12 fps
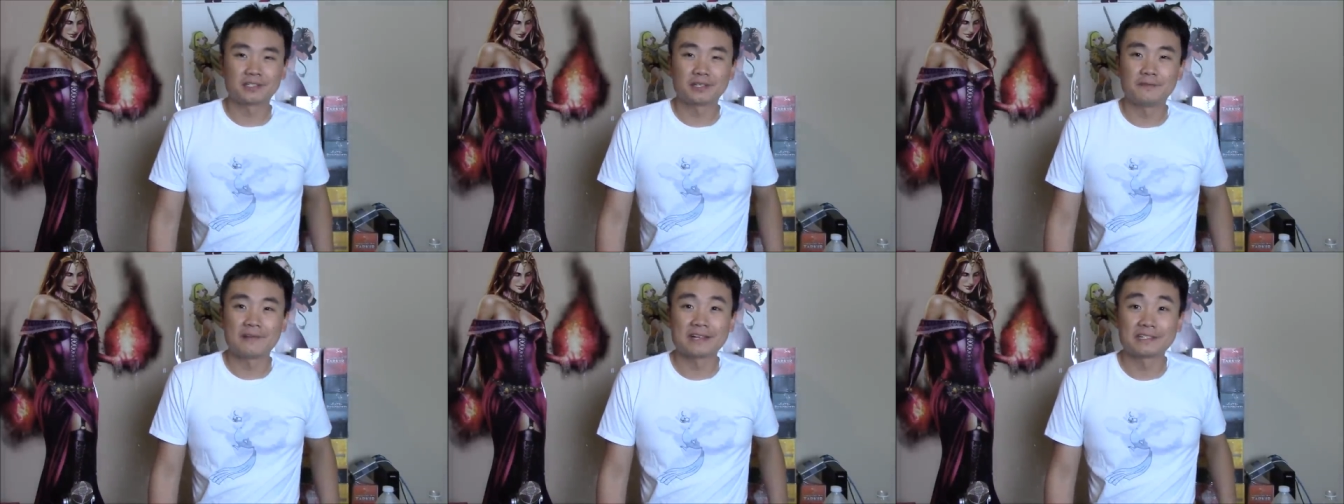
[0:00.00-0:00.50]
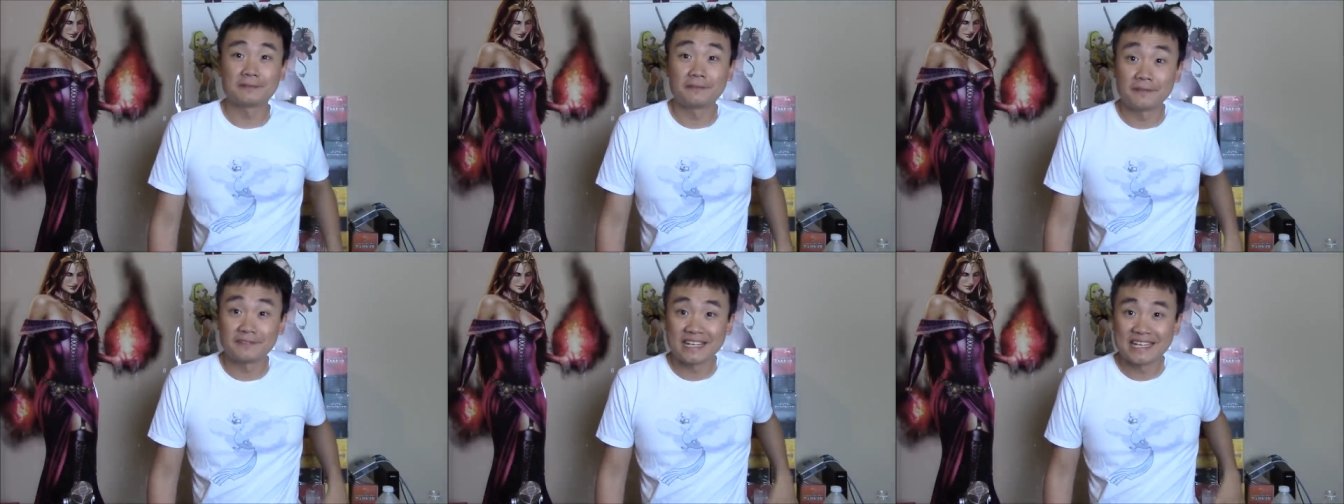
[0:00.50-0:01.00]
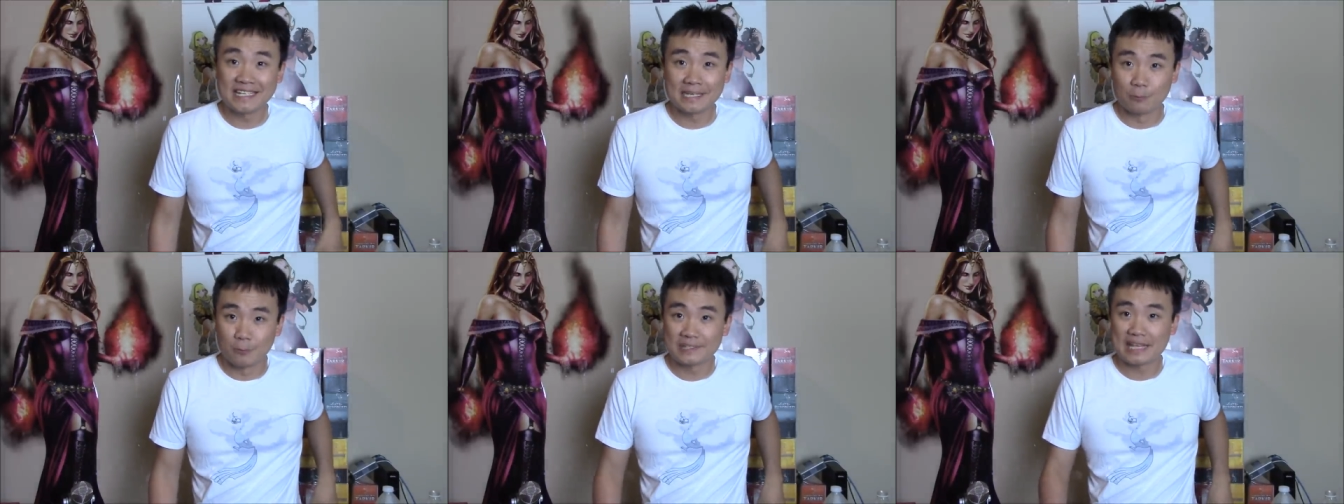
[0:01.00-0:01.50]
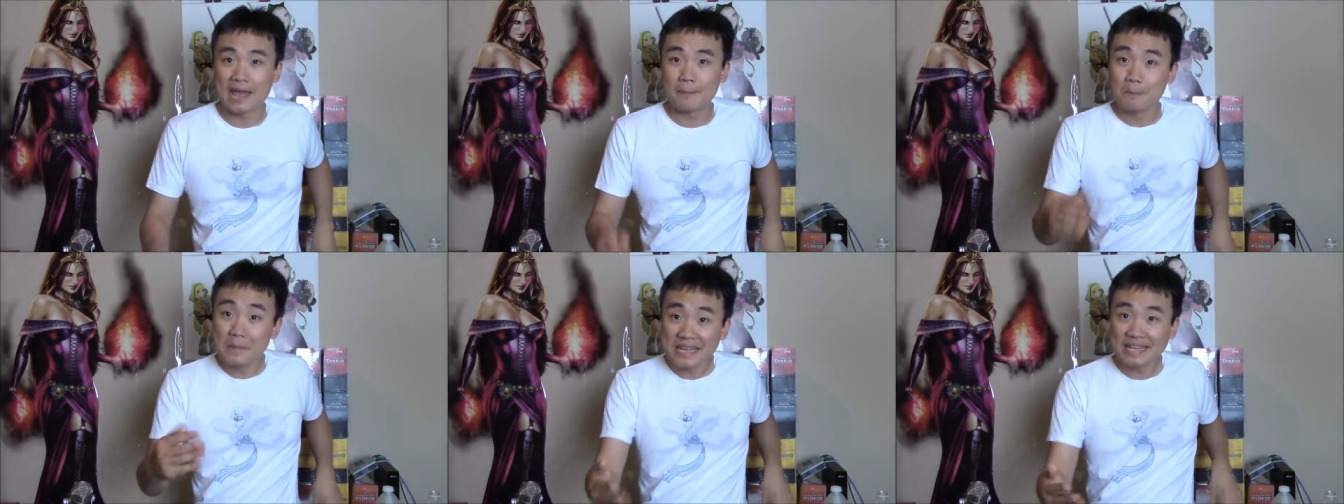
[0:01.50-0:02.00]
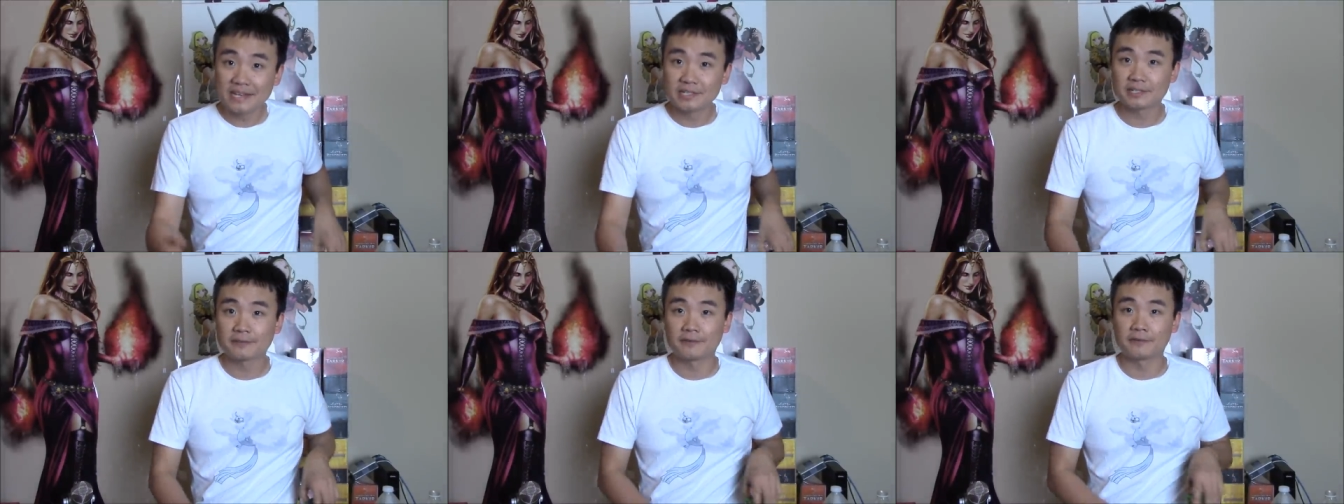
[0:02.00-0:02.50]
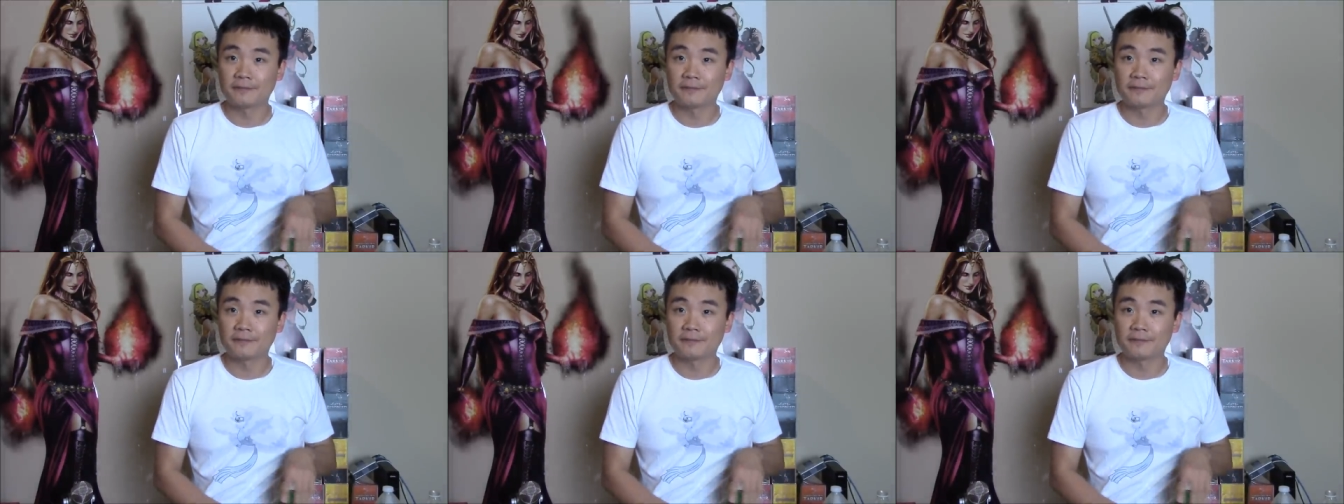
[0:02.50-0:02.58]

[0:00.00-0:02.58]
2015 and what that means for